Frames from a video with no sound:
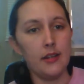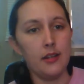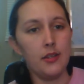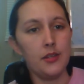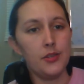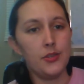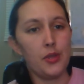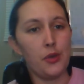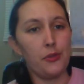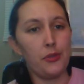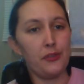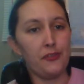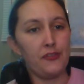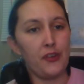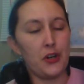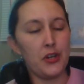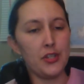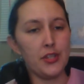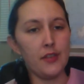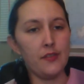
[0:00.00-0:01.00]
So the
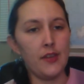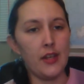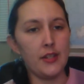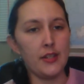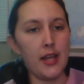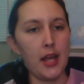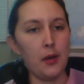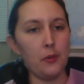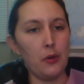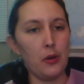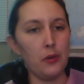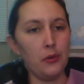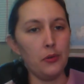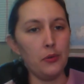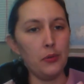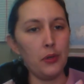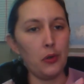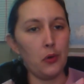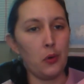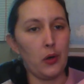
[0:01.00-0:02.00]
first event I wrote
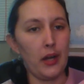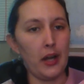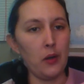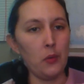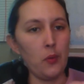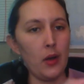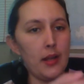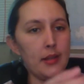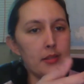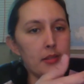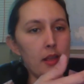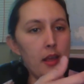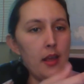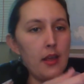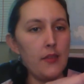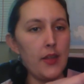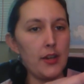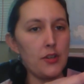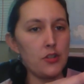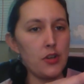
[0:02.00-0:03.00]
recorded was
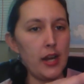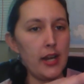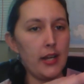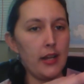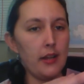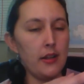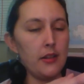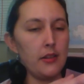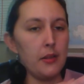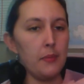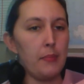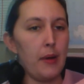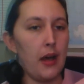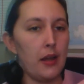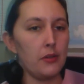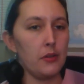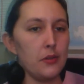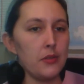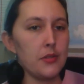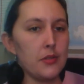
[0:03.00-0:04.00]
they traded the
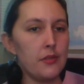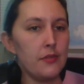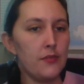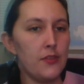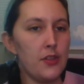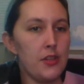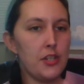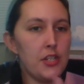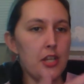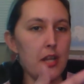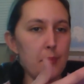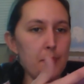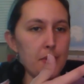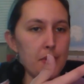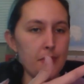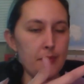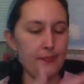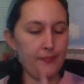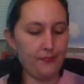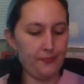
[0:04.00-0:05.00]
bottles for the
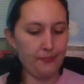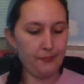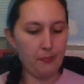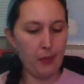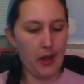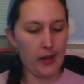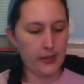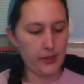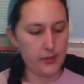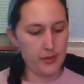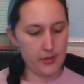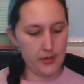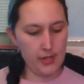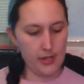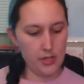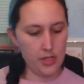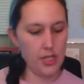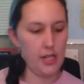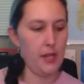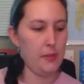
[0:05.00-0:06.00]
chips, bottles
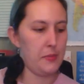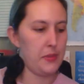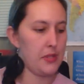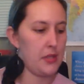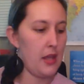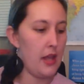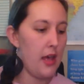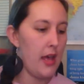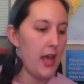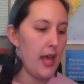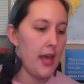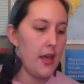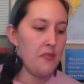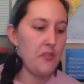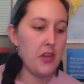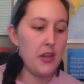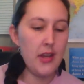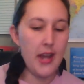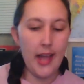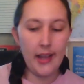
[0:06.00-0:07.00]
and chips.
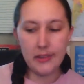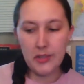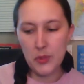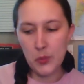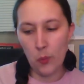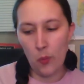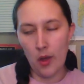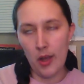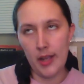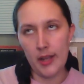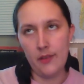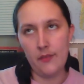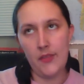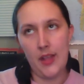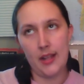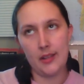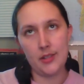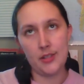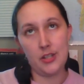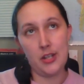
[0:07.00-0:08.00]
The next one
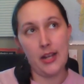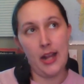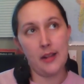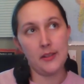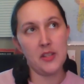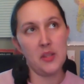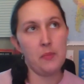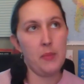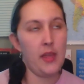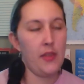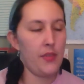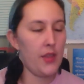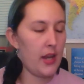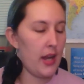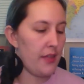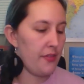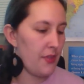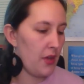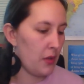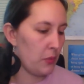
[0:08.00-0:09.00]
that stood out to me that I
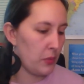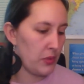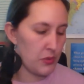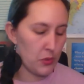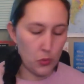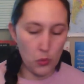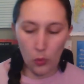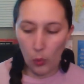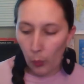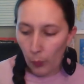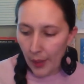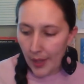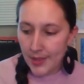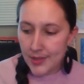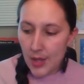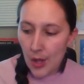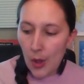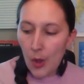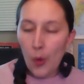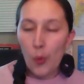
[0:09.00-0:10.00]
thought was cool was
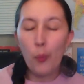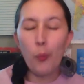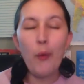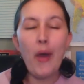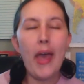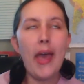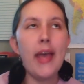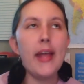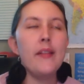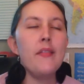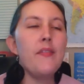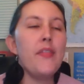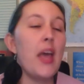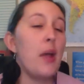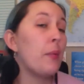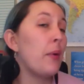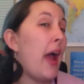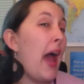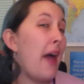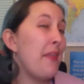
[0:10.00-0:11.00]
when they
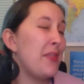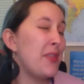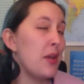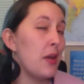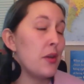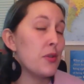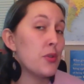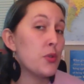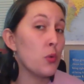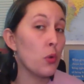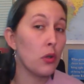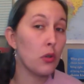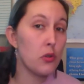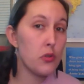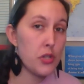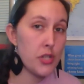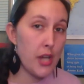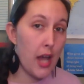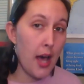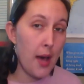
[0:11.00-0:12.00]
were at the snorkel
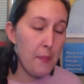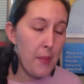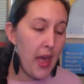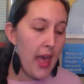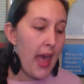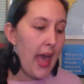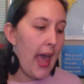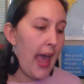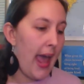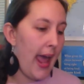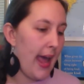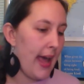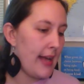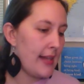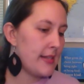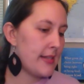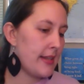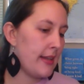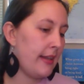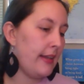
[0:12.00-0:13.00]
shop
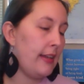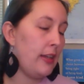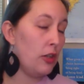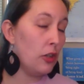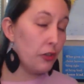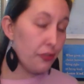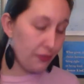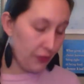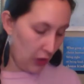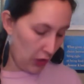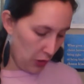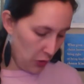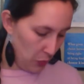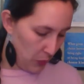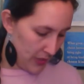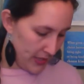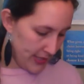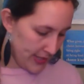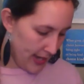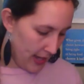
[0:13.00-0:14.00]
and Guilford
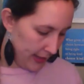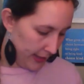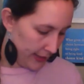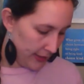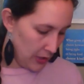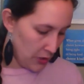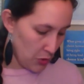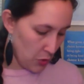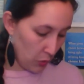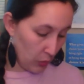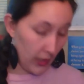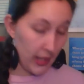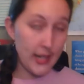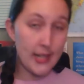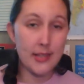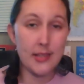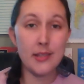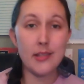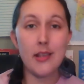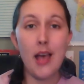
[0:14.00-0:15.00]
was telling the
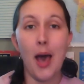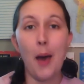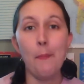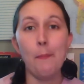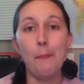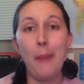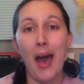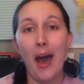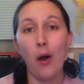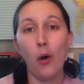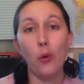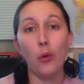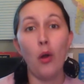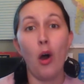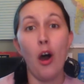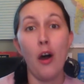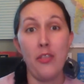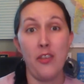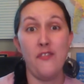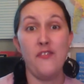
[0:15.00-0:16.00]
tourists about
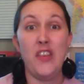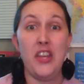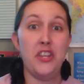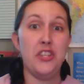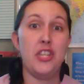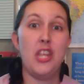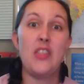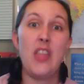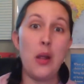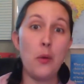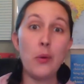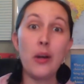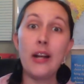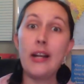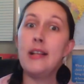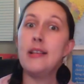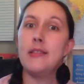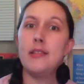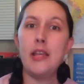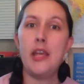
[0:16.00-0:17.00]
all the fish that they were going
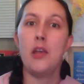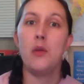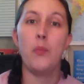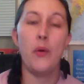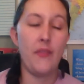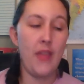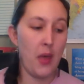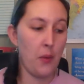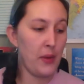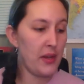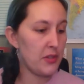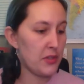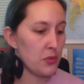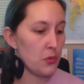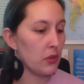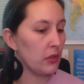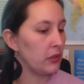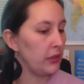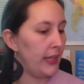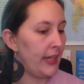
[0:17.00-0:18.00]
to see when they went
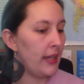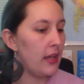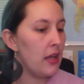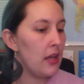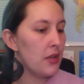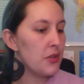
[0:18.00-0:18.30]
snorkeling.